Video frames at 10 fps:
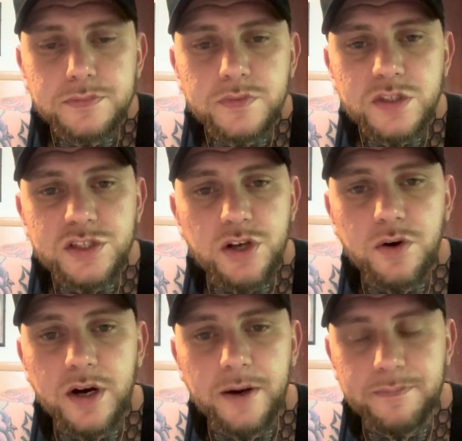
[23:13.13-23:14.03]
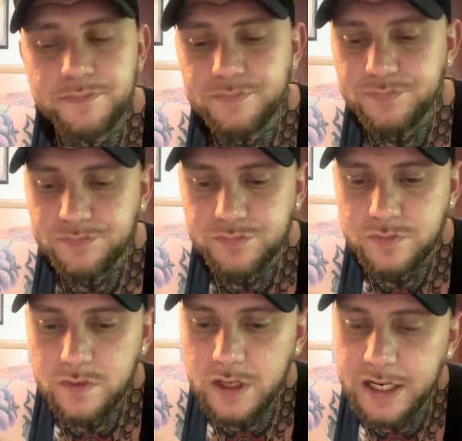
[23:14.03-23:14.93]
So,
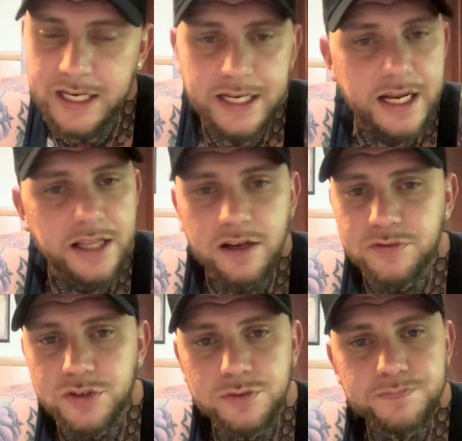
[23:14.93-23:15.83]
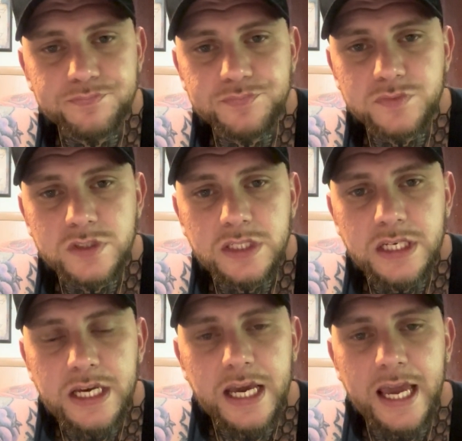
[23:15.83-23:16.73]
again, I love you.
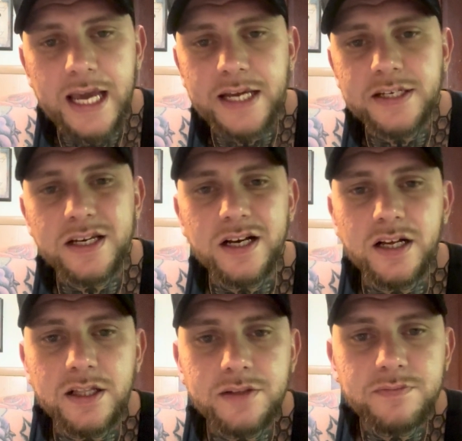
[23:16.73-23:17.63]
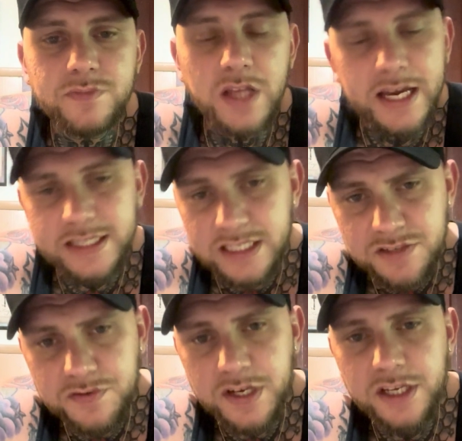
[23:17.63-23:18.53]
And like this
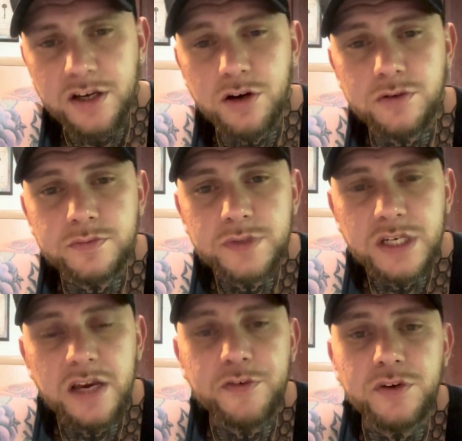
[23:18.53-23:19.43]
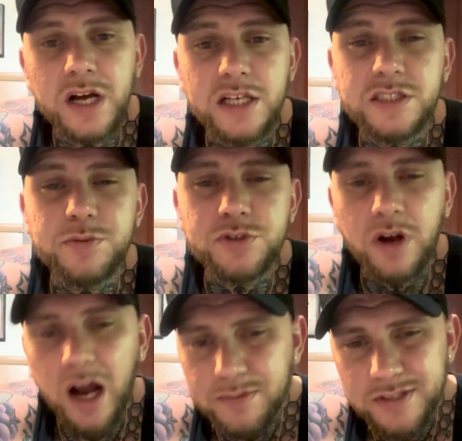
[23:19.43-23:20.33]
video. If you're not
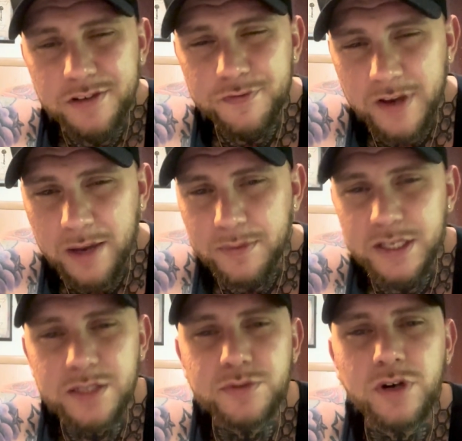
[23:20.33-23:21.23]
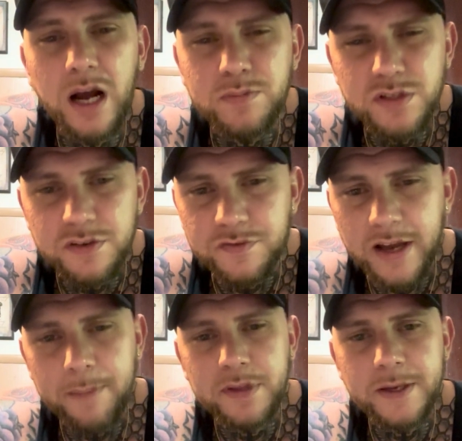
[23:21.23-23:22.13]
subscribed to the family, subscribe to the
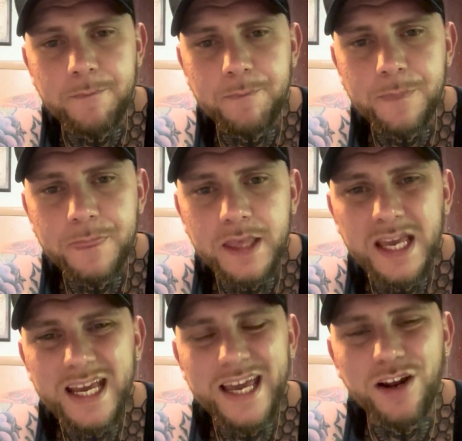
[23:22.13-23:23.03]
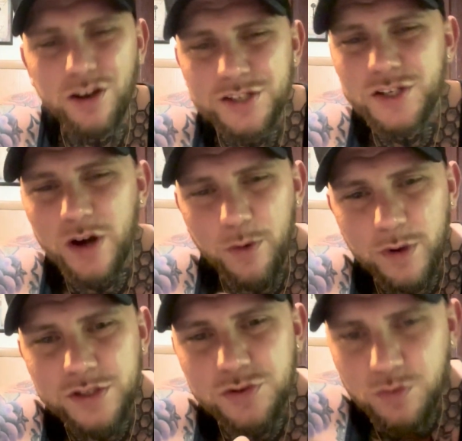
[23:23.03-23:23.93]
family. And also, I
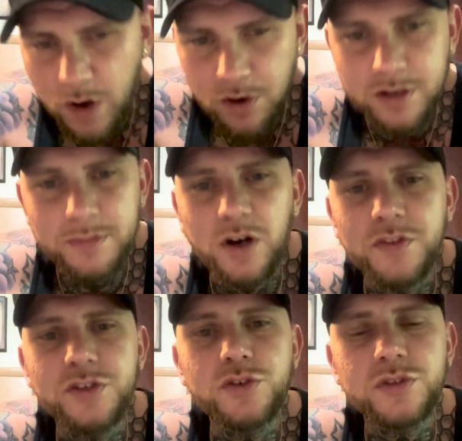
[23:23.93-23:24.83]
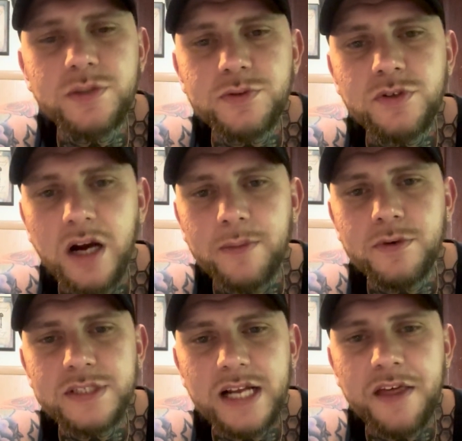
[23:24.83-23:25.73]
want to welcome all the new
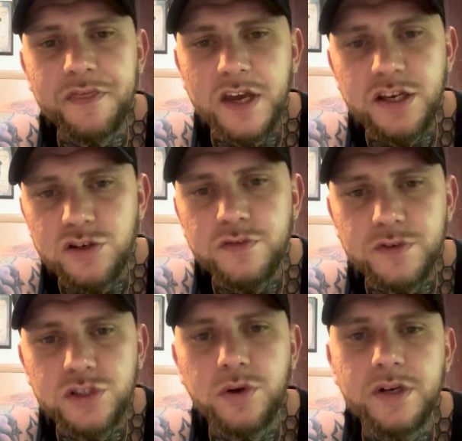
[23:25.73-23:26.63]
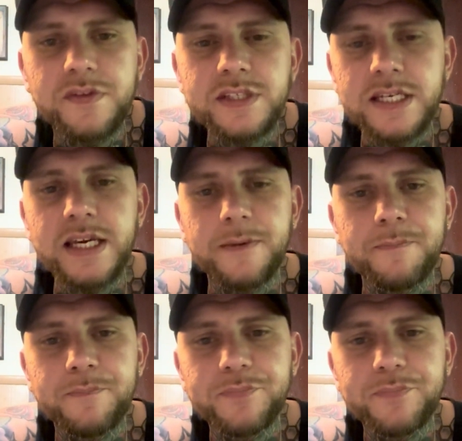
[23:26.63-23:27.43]
subscribers, and I thank you for joining the team.